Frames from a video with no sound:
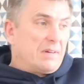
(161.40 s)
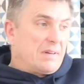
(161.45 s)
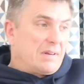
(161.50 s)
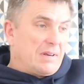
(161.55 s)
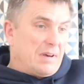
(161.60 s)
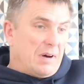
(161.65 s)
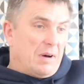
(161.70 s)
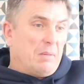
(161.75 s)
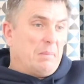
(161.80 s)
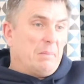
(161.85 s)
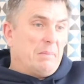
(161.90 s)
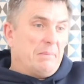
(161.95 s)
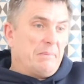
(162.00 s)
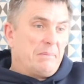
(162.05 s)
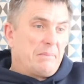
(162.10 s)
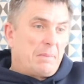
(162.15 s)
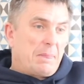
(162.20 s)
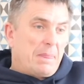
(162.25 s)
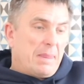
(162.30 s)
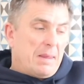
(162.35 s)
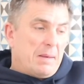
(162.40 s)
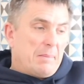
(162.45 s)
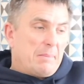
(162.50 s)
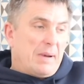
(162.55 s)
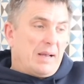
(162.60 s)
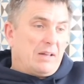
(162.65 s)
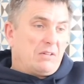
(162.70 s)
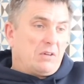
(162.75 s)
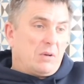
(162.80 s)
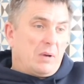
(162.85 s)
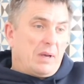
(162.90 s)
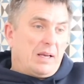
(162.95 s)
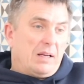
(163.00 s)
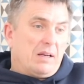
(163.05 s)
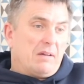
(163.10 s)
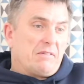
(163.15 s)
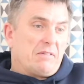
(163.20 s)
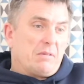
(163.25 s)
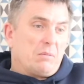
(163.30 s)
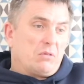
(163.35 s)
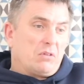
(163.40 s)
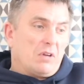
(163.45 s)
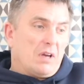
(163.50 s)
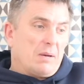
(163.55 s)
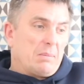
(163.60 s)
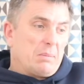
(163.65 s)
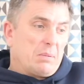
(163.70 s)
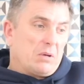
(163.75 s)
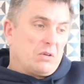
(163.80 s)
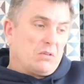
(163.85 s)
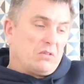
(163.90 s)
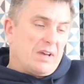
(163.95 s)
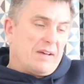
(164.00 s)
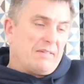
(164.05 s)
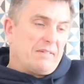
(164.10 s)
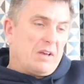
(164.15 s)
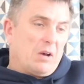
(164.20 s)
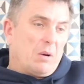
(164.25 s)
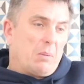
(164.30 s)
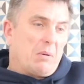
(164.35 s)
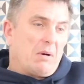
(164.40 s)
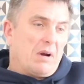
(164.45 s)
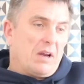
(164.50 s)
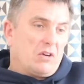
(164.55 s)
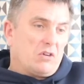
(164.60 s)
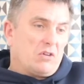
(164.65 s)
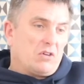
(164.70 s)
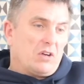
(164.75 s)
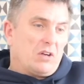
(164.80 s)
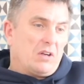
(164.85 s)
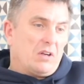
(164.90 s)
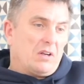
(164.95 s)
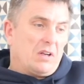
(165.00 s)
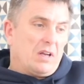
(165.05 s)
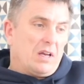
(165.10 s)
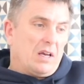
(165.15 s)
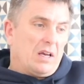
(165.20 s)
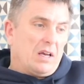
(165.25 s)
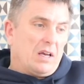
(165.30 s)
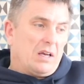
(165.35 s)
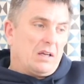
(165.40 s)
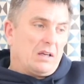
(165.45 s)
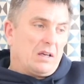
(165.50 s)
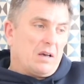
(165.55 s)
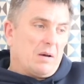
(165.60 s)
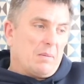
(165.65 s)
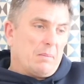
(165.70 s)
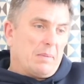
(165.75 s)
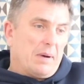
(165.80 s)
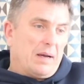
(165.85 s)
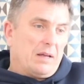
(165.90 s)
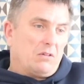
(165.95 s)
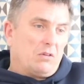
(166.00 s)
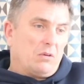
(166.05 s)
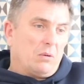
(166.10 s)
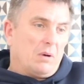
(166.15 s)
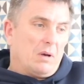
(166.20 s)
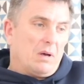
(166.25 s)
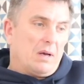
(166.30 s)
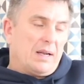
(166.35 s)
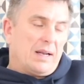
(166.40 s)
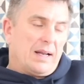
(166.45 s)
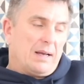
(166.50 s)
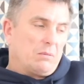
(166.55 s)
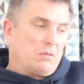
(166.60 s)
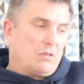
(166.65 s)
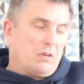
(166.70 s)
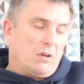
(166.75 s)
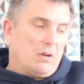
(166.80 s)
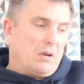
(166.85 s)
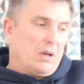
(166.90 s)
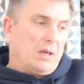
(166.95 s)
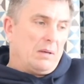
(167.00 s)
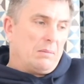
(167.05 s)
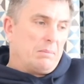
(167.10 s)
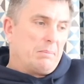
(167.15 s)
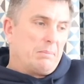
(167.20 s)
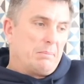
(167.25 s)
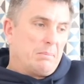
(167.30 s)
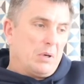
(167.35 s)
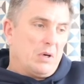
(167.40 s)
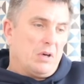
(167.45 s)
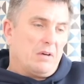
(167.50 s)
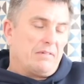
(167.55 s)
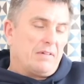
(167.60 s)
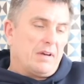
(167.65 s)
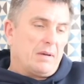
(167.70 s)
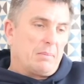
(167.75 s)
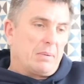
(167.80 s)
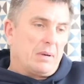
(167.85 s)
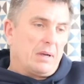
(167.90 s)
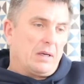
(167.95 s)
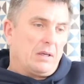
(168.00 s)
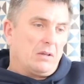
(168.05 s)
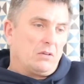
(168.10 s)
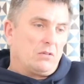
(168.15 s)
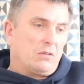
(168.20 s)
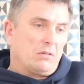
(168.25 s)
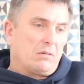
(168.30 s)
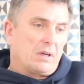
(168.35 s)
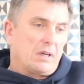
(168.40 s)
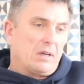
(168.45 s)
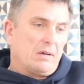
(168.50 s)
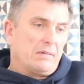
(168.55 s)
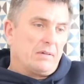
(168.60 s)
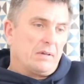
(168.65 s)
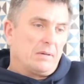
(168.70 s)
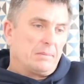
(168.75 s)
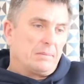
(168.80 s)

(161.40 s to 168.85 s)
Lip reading: come back to England from Cyprus, have the operation, and come back to an absolutely perfect place to recover.